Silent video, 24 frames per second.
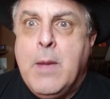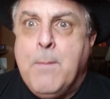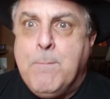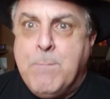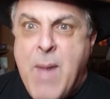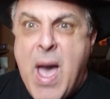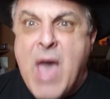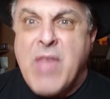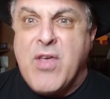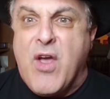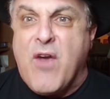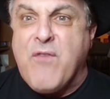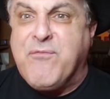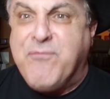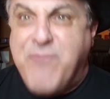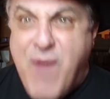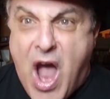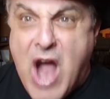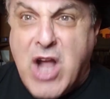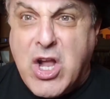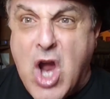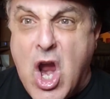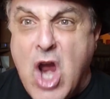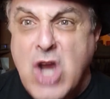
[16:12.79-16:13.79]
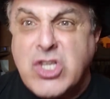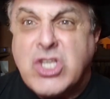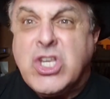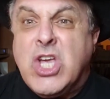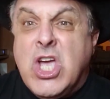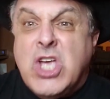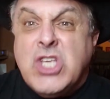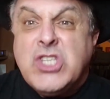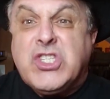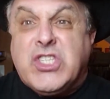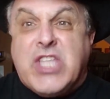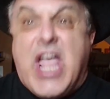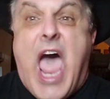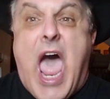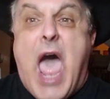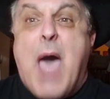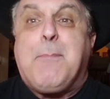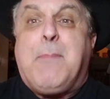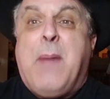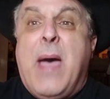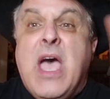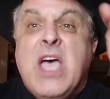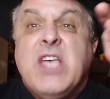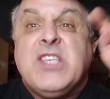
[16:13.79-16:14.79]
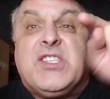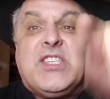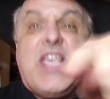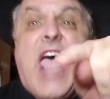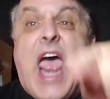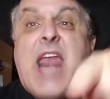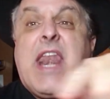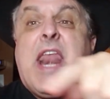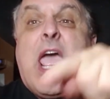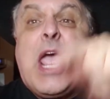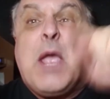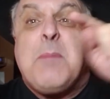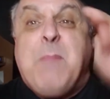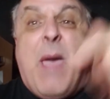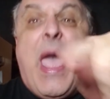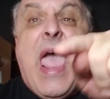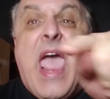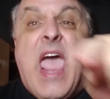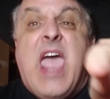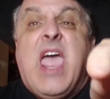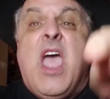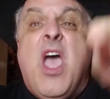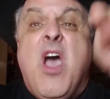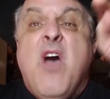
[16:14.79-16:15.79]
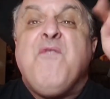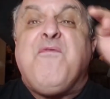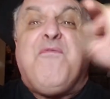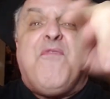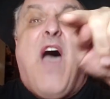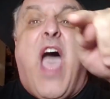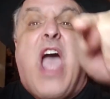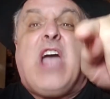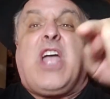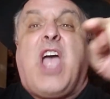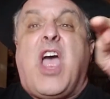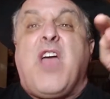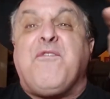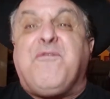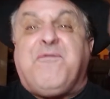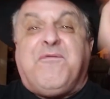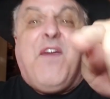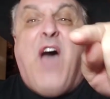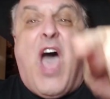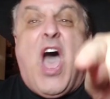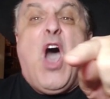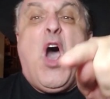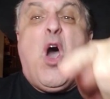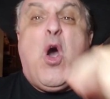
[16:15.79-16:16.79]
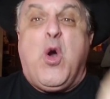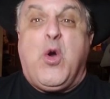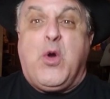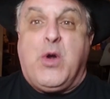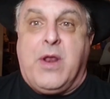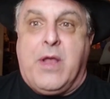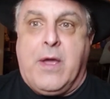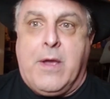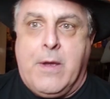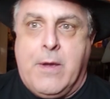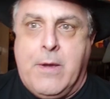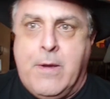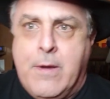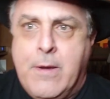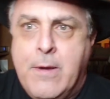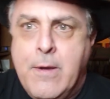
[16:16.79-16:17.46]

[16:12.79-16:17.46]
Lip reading: Motherfuckers, stop sending me fucking food.